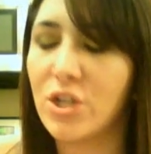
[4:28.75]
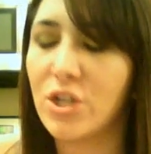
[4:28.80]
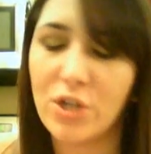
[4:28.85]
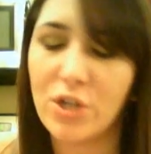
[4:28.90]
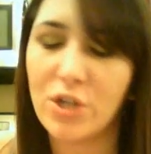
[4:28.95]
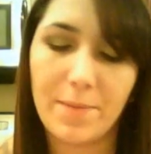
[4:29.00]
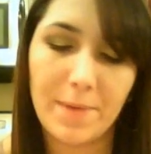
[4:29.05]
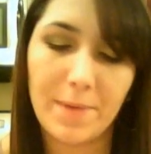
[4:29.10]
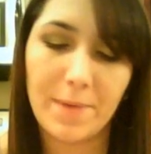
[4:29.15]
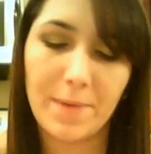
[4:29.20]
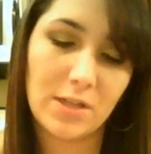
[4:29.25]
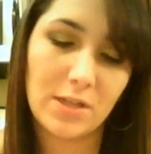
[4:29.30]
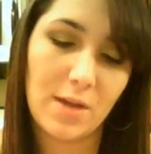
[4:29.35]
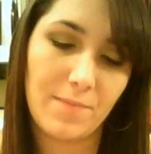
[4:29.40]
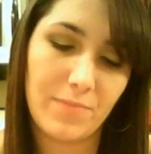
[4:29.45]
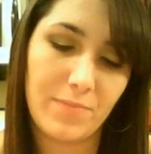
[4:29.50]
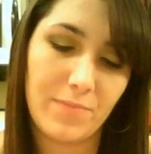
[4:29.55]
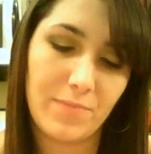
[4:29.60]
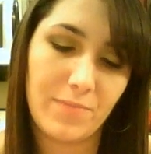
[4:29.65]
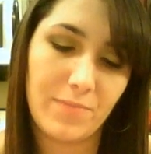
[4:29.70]
So I picked
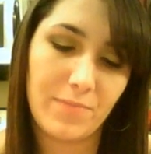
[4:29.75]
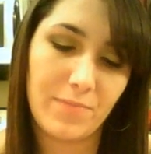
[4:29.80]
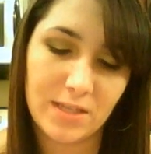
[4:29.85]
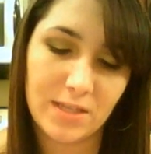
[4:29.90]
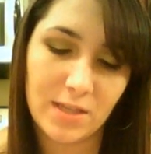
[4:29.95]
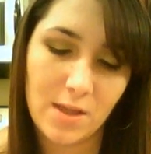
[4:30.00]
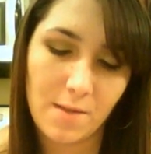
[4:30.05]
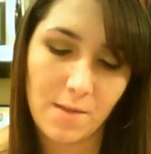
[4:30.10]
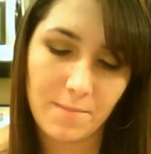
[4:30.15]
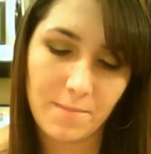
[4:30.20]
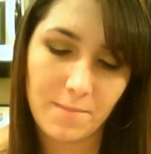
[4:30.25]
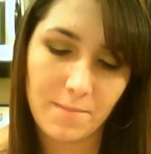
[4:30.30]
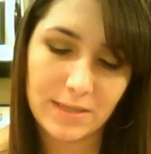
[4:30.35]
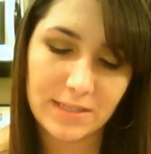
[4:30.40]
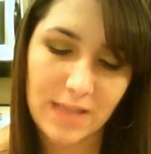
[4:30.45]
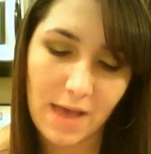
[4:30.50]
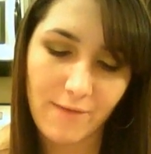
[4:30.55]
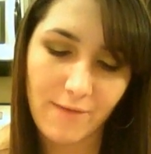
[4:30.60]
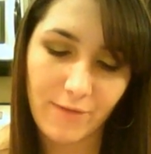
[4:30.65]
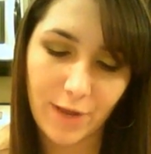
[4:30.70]
up this number
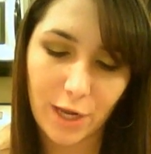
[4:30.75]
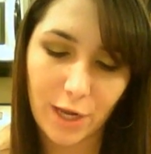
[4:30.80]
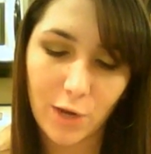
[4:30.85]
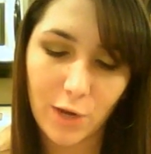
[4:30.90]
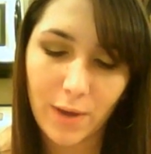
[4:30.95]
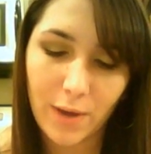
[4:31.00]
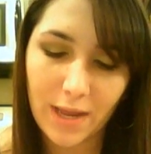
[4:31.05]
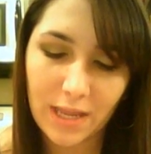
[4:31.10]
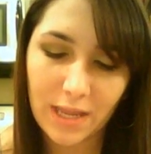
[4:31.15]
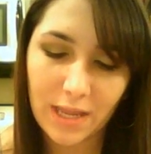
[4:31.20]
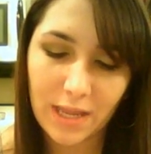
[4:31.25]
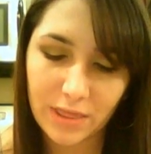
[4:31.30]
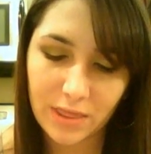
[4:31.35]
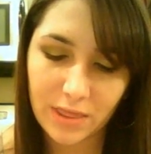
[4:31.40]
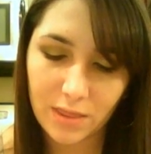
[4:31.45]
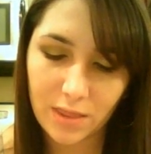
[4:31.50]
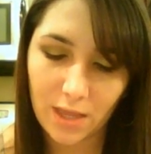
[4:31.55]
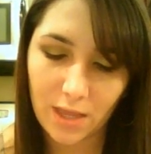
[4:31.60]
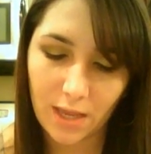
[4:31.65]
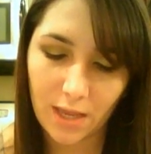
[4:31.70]
seven quick
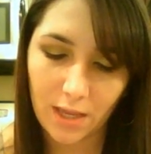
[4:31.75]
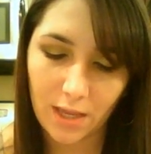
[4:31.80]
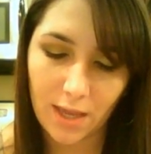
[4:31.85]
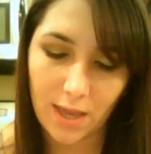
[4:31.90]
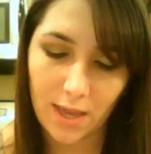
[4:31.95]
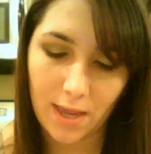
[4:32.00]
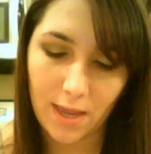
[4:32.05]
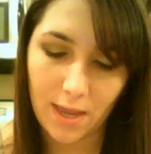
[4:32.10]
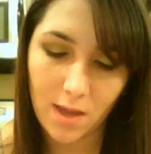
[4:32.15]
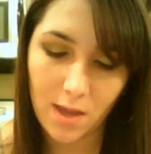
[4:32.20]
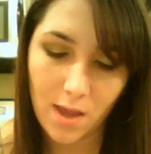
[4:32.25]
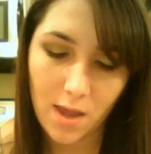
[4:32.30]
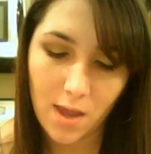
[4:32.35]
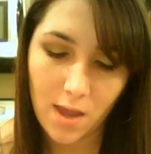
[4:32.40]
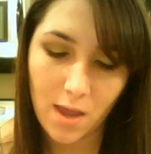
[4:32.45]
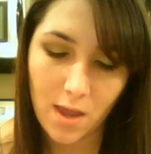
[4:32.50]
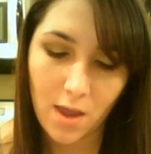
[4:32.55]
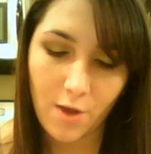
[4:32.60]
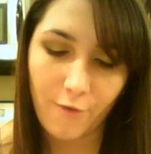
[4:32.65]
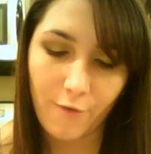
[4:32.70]
thinking